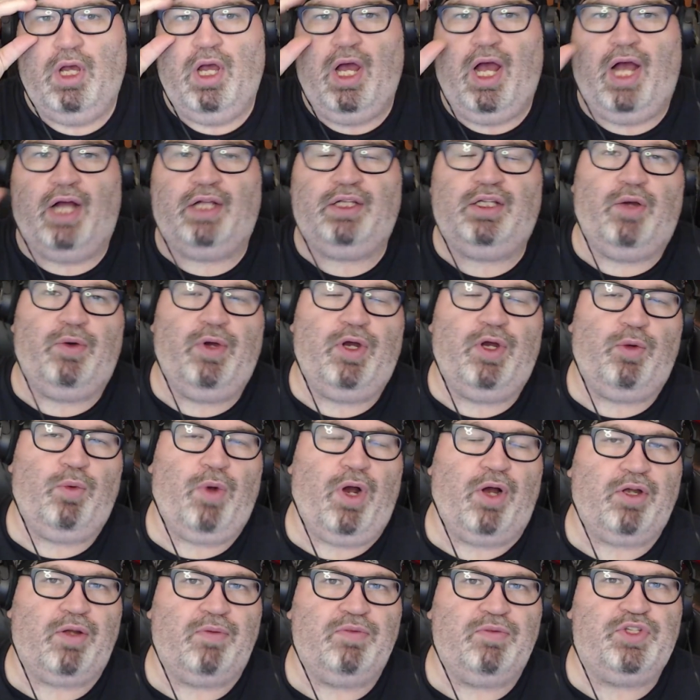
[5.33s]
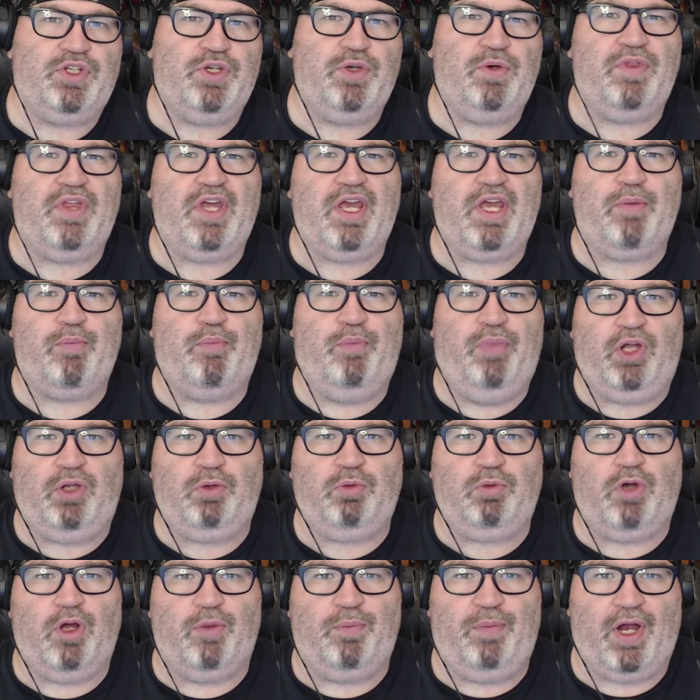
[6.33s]
Hello and welcome to the
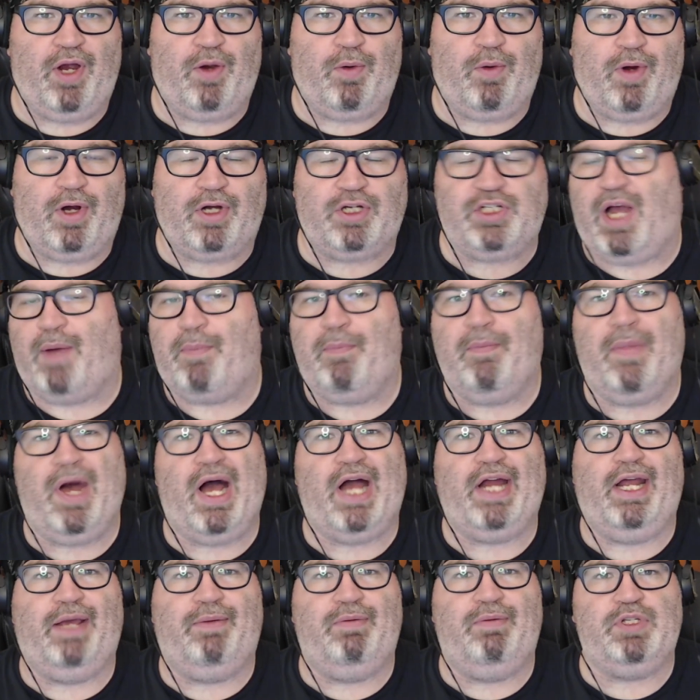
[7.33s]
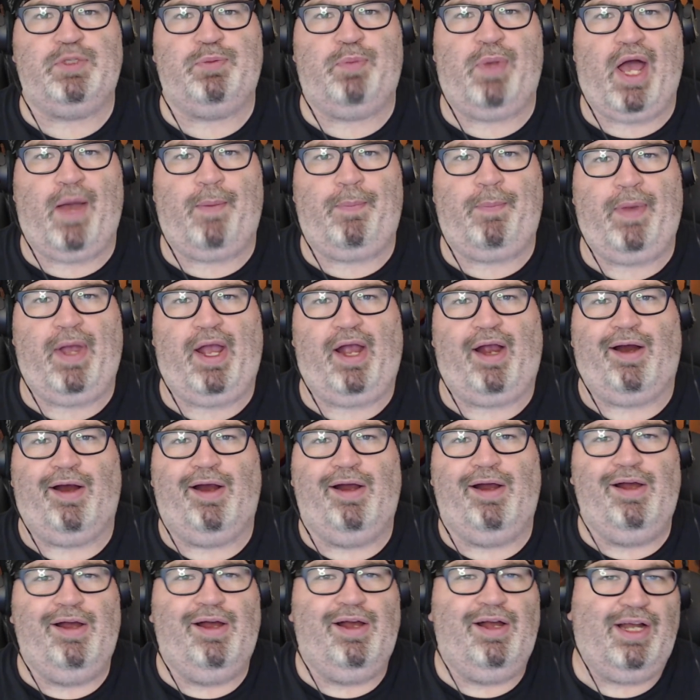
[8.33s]
Build with Bear Workshop. My name is Pat Bear,
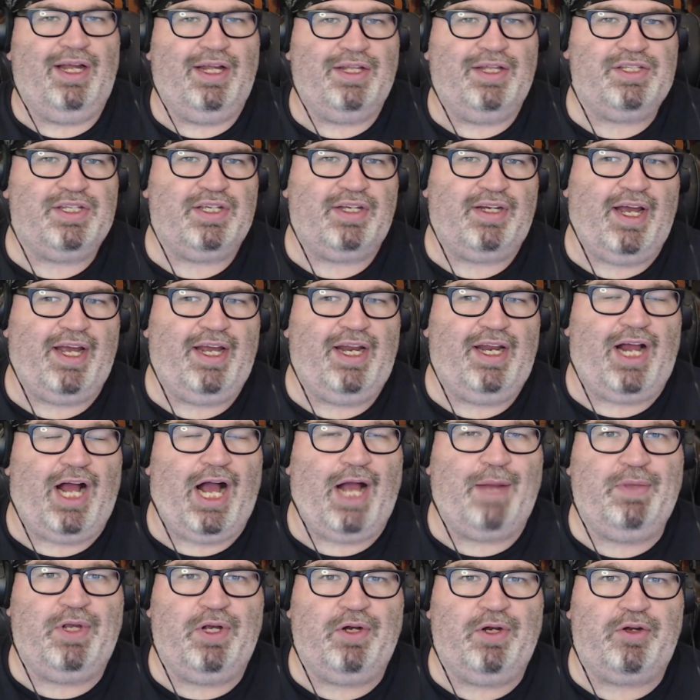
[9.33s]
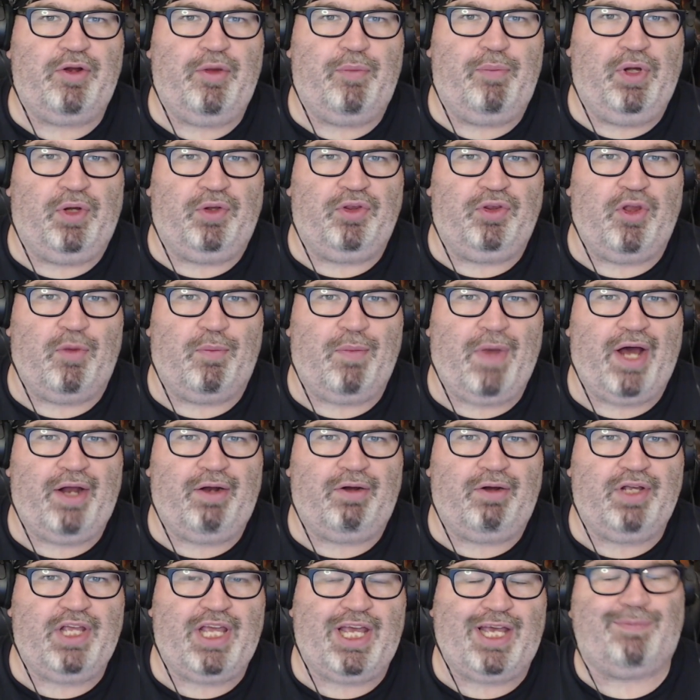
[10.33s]
and tonight I'm here to build a
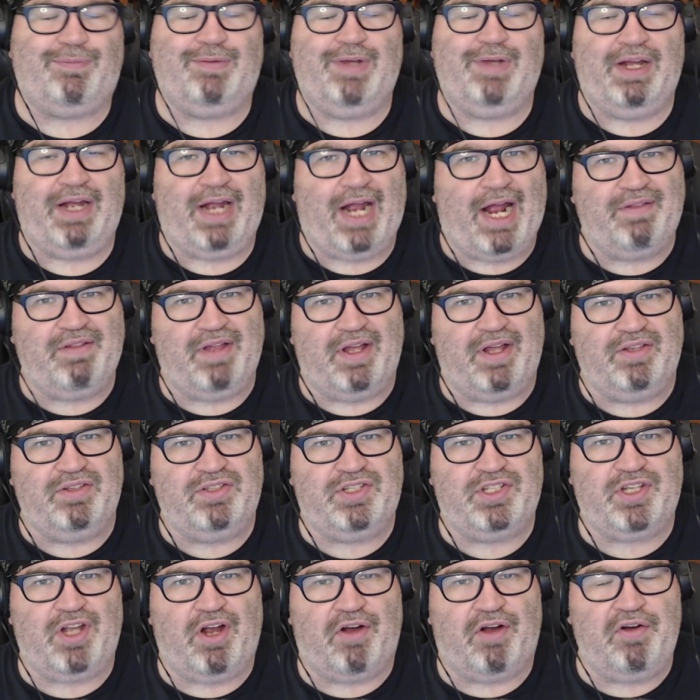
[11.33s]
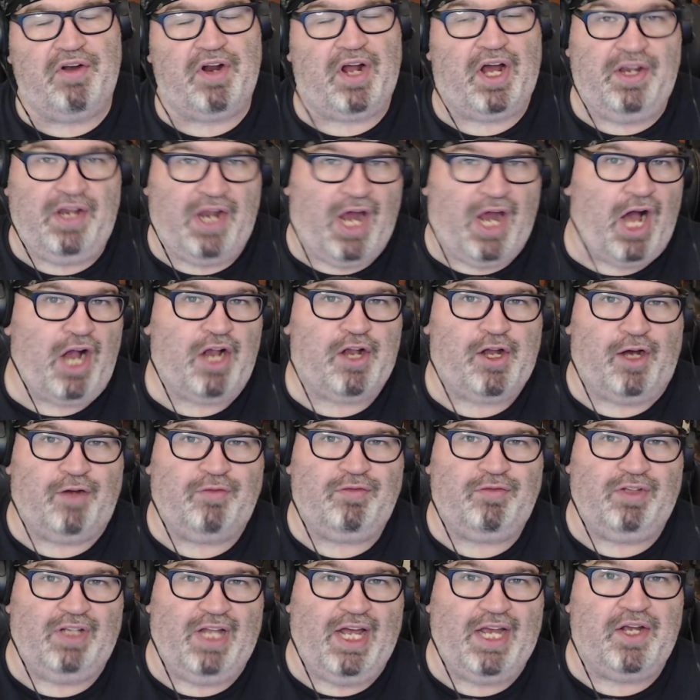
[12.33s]
model kit and then start a
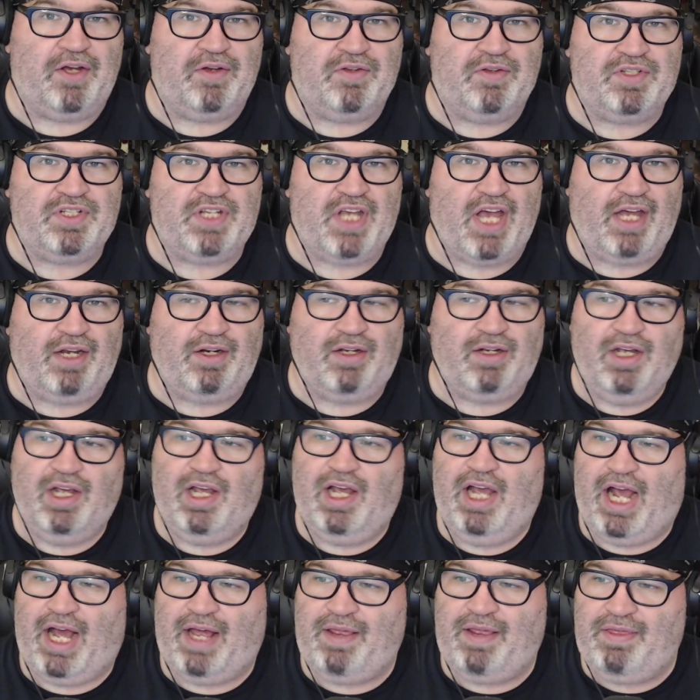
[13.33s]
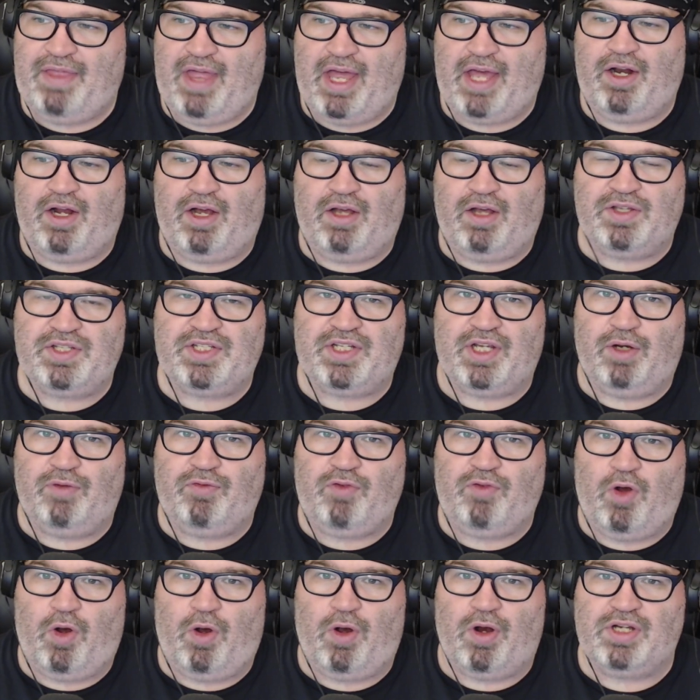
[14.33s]
knockoff Lego set, and then also,
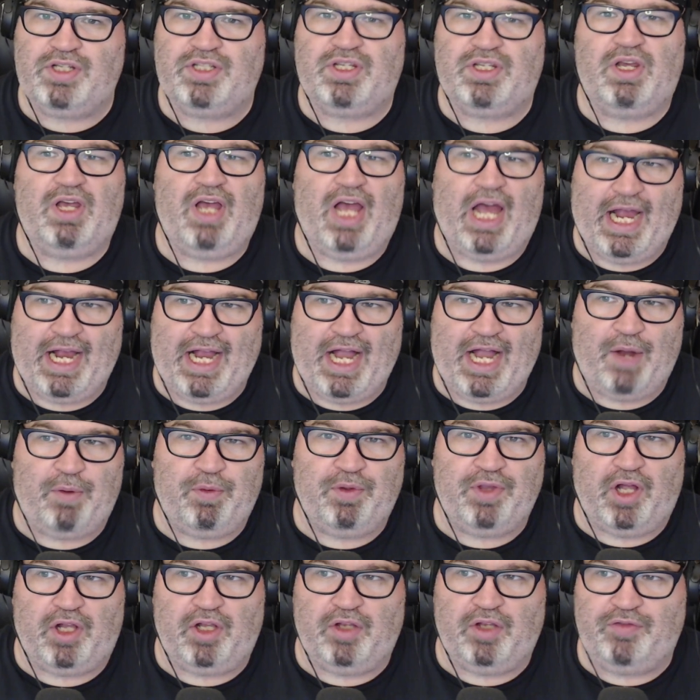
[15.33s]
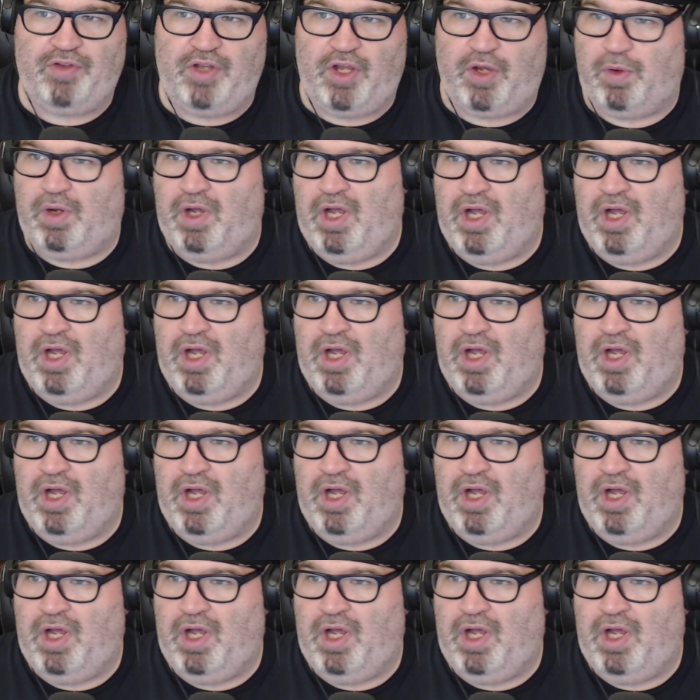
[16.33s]
of course, hang out with all of you.